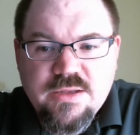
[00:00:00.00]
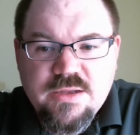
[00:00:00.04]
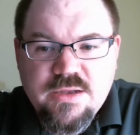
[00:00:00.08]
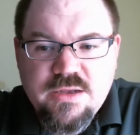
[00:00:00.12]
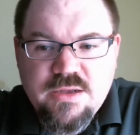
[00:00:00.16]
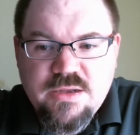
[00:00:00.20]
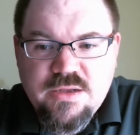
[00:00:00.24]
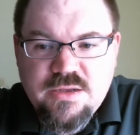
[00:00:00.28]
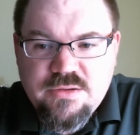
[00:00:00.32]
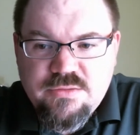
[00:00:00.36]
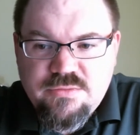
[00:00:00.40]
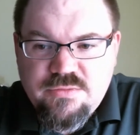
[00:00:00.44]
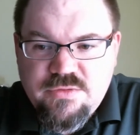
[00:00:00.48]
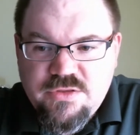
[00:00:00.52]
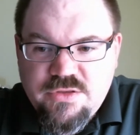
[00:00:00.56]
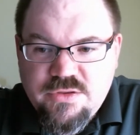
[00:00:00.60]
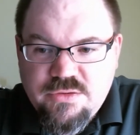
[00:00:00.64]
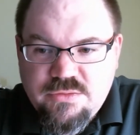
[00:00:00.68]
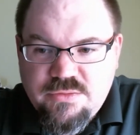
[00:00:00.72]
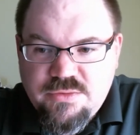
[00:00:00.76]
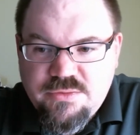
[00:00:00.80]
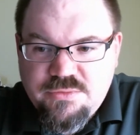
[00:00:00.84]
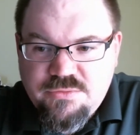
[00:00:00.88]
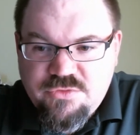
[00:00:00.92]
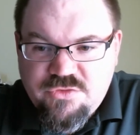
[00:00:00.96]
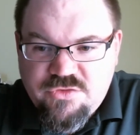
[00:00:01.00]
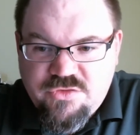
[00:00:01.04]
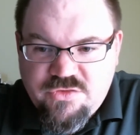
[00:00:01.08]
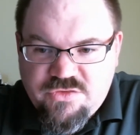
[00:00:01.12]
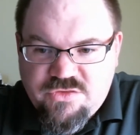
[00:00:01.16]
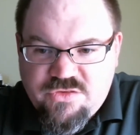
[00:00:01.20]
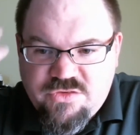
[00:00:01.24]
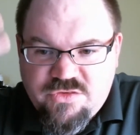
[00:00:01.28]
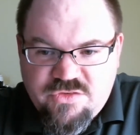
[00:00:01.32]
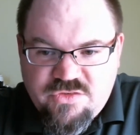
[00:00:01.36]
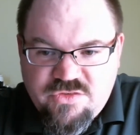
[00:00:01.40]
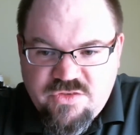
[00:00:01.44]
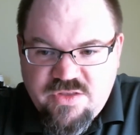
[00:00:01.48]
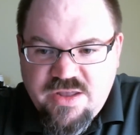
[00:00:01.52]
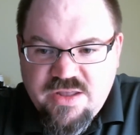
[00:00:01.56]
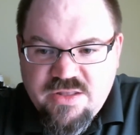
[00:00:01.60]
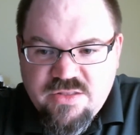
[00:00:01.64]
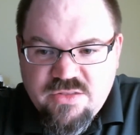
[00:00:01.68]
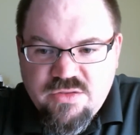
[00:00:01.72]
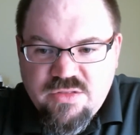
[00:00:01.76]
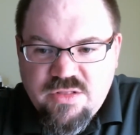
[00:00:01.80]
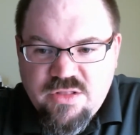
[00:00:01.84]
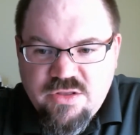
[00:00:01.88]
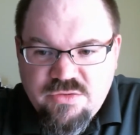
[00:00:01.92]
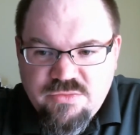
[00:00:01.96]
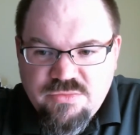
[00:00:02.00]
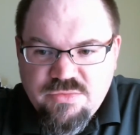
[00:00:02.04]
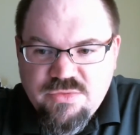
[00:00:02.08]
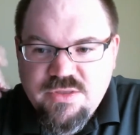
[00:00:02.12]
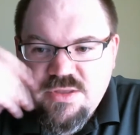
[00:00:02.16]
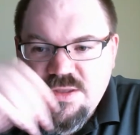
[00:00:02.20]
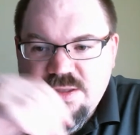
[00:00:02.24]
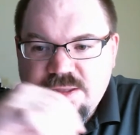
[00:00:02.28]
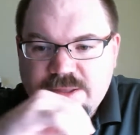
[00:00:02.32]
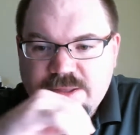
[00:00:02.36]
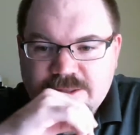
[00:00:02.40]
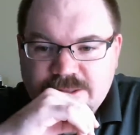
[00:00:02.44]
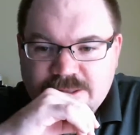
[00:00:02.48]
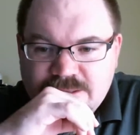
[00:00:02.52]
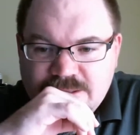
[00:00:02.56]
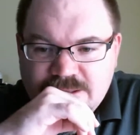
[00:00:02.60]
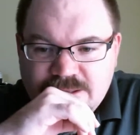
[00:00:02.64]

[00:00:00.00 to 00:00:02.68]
It was just a standalone thing.